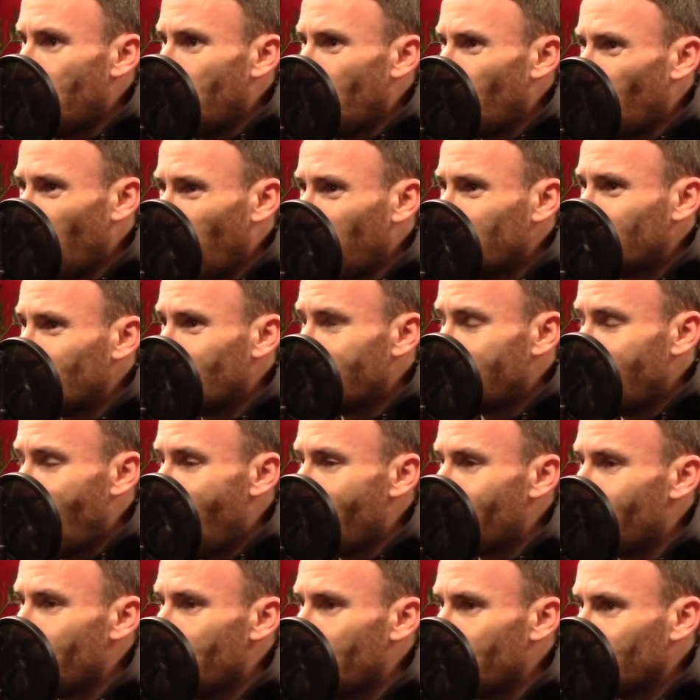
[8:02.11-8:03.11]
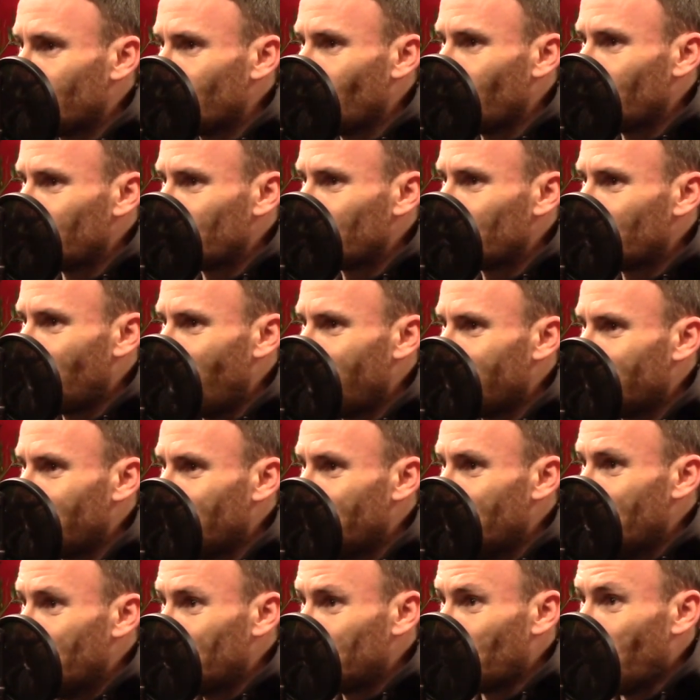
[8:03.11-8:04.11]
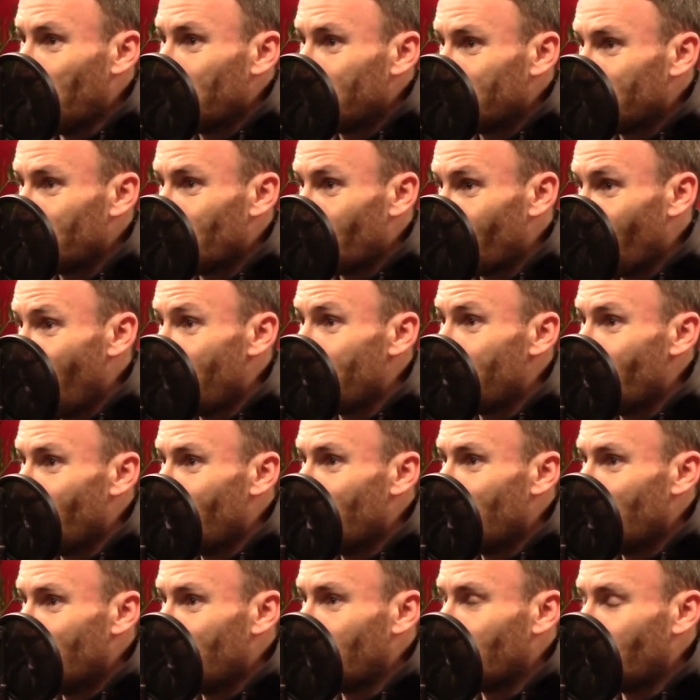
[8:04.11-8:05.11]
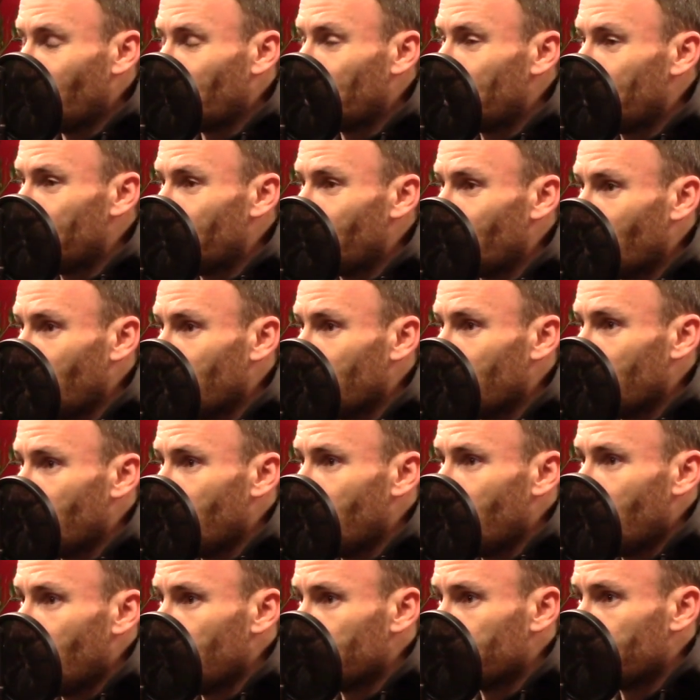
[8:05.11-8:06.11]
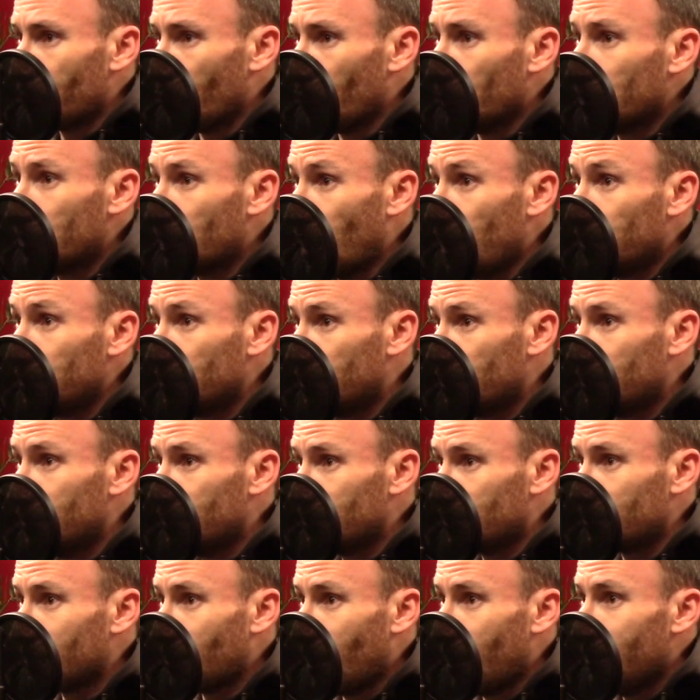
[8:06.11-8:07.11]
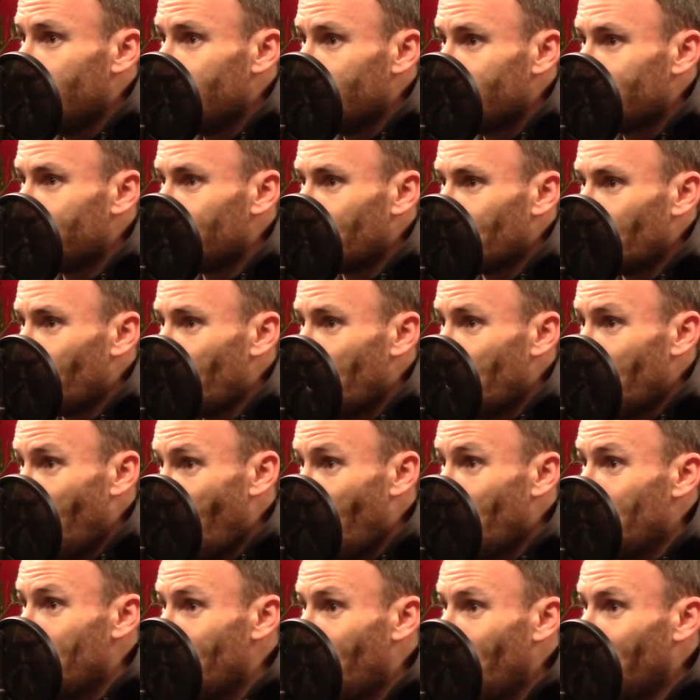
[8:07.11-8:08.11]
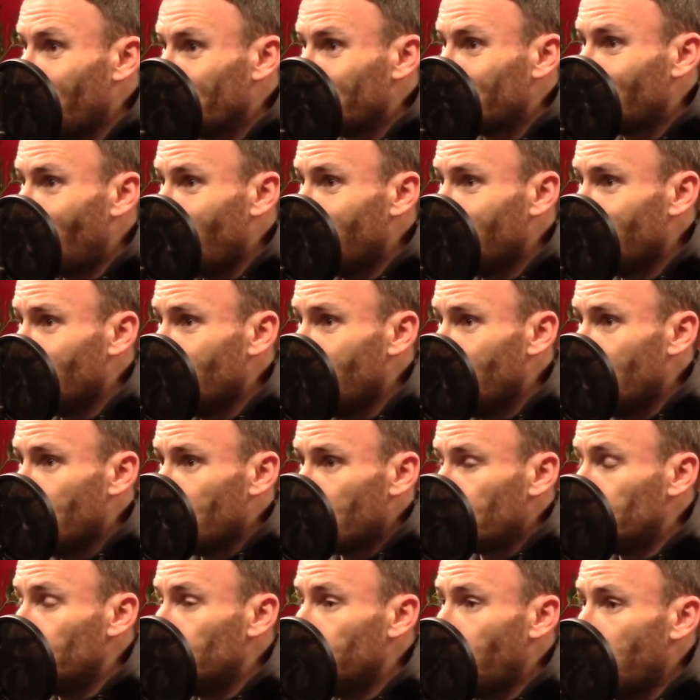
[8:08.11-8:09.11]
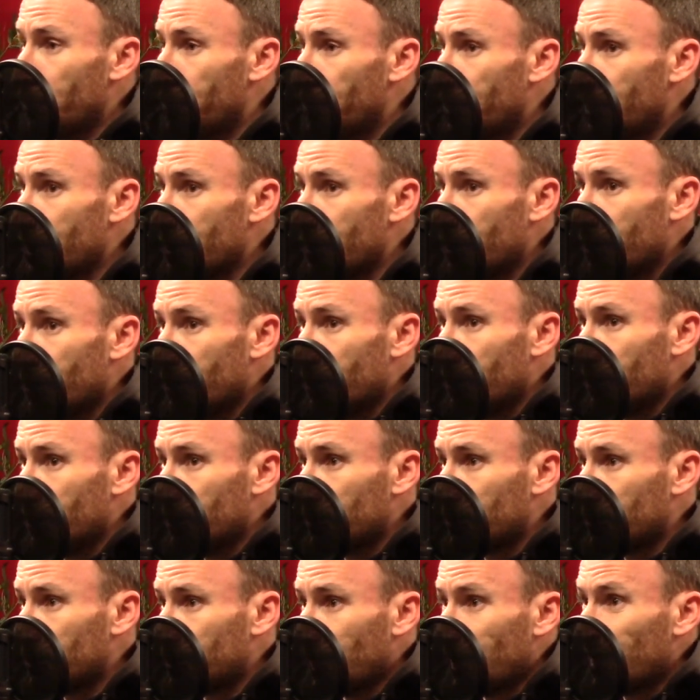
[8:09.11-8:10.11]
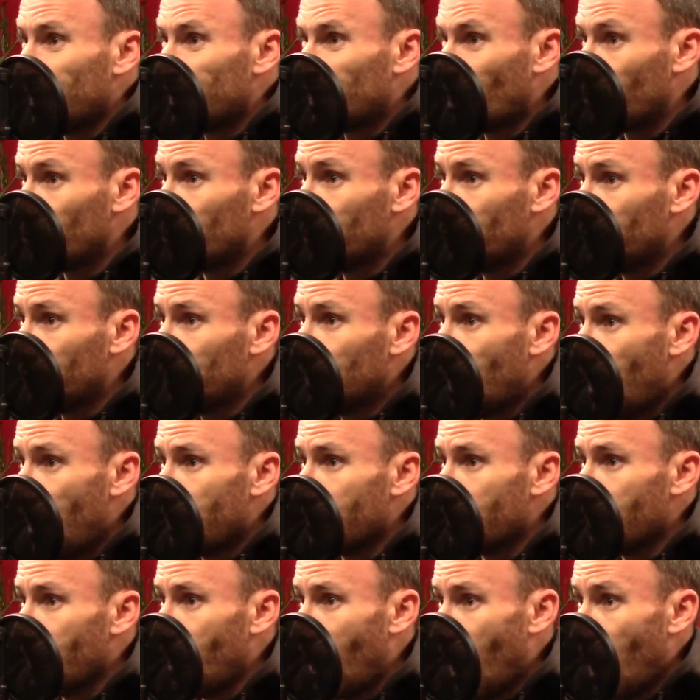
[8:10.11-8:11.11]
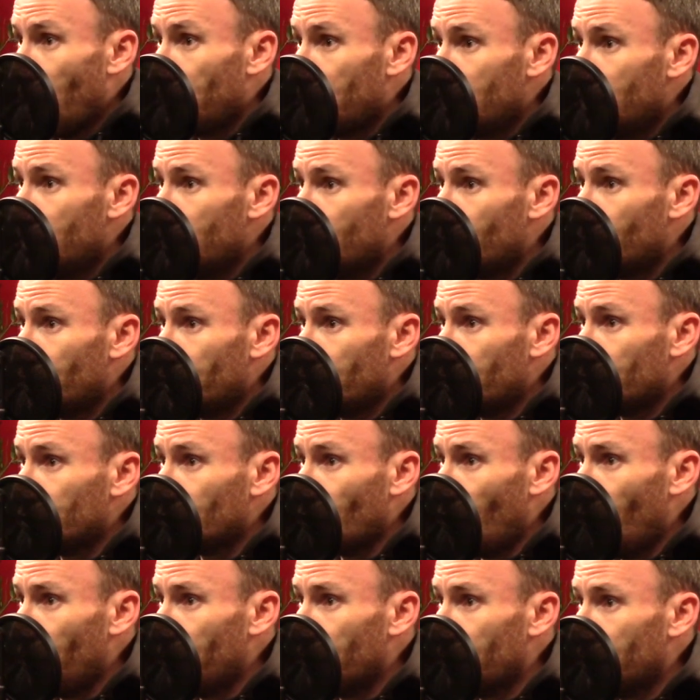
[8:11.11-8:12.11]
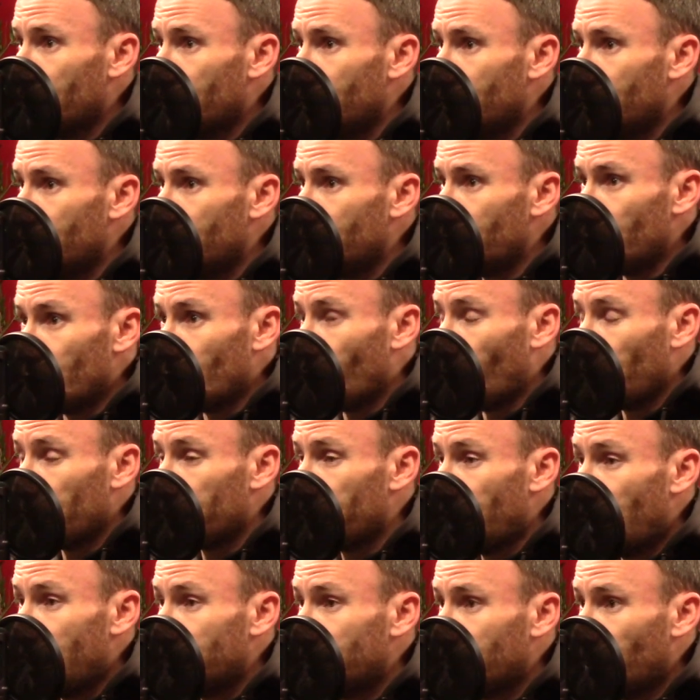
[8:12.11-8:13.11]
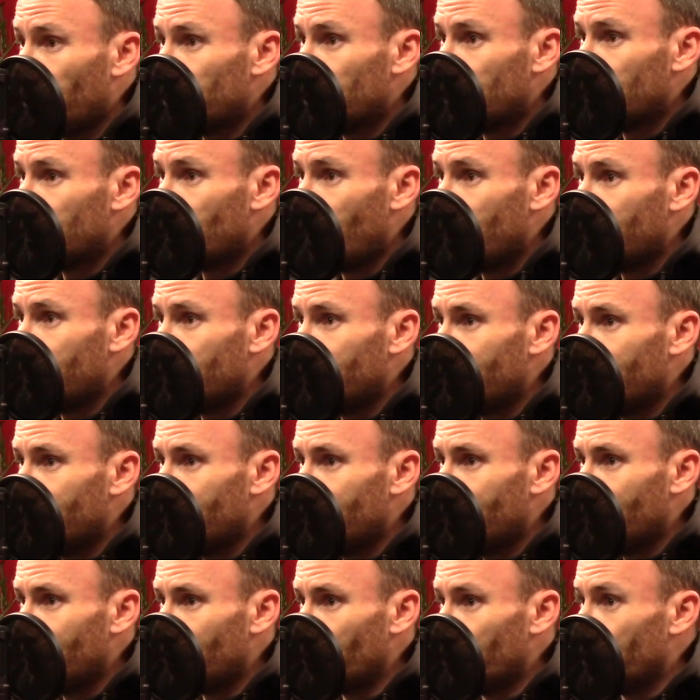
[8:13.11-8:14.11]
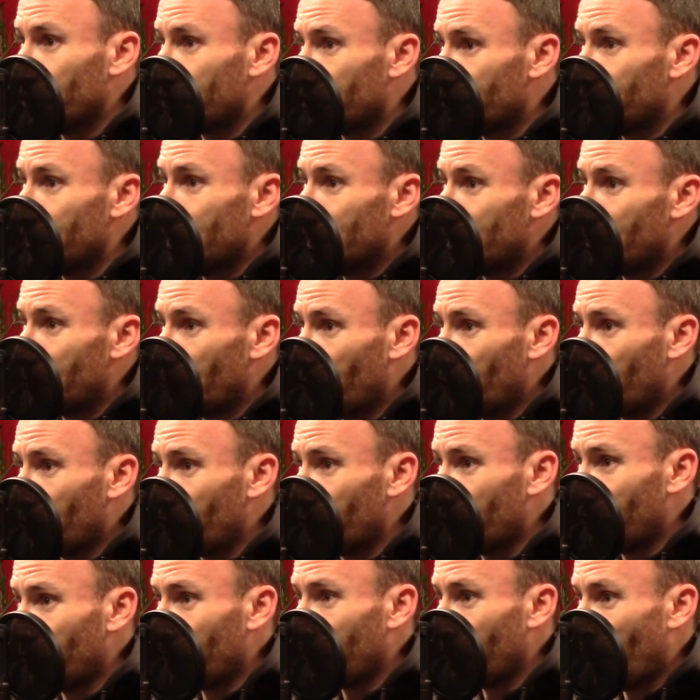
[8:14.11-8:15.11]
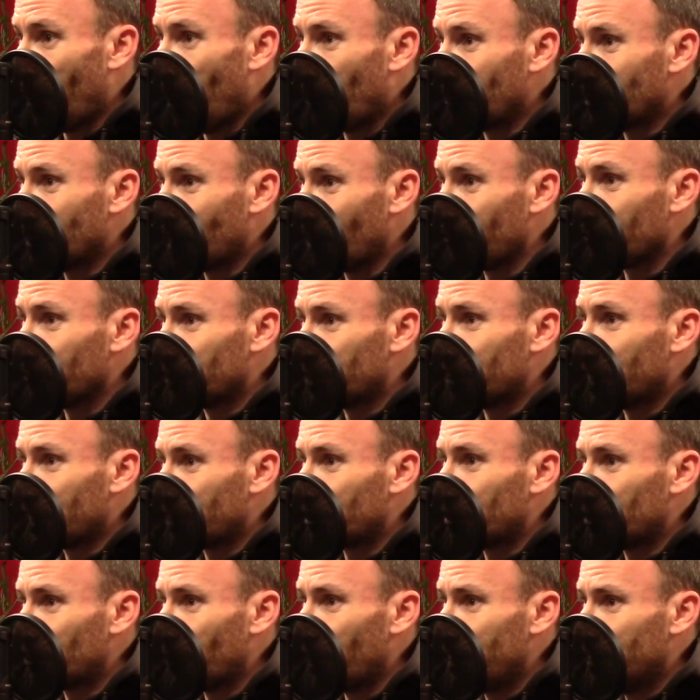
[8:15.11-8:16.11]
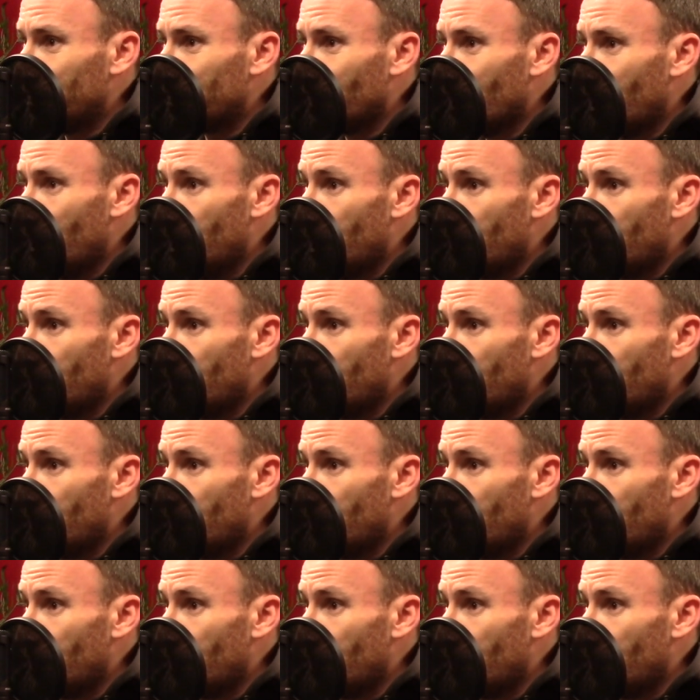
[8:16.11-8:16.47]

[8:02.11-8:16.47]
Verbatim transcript: When actually everything's on a scale. So I, very early on in the book, I, I put a test in to say where are you on the scale? Because you might be six out of ten happy with your job, but you want to be eight out of ten well, you can read the book and figure out how to get from six to eight.